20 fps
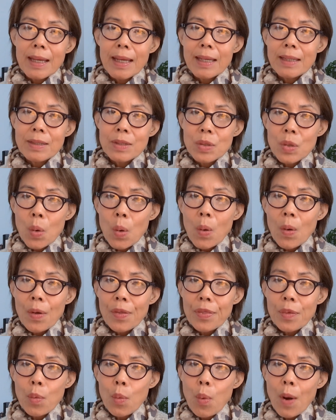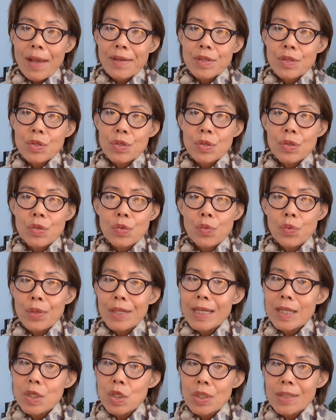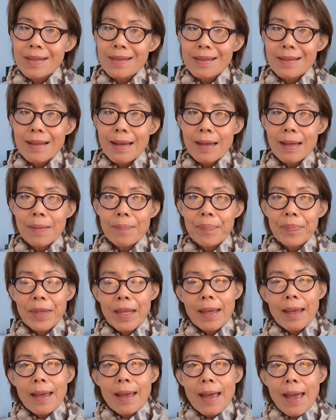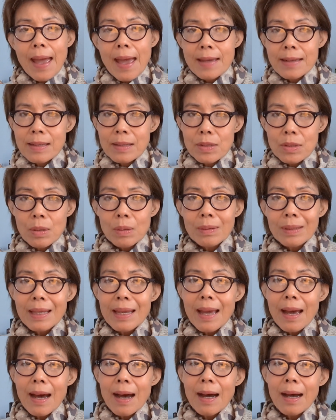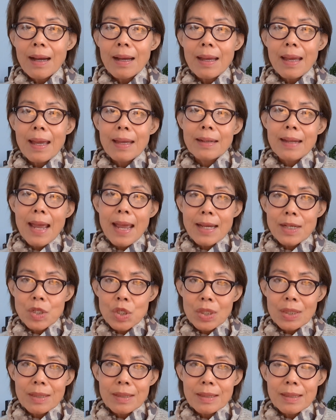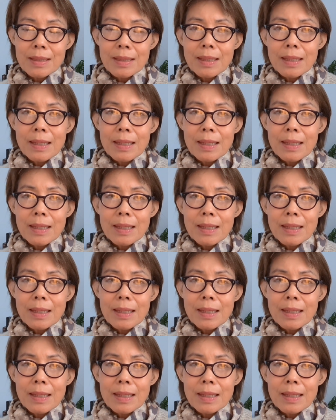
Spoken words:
in northwestern regions like Anatolia and Aegean.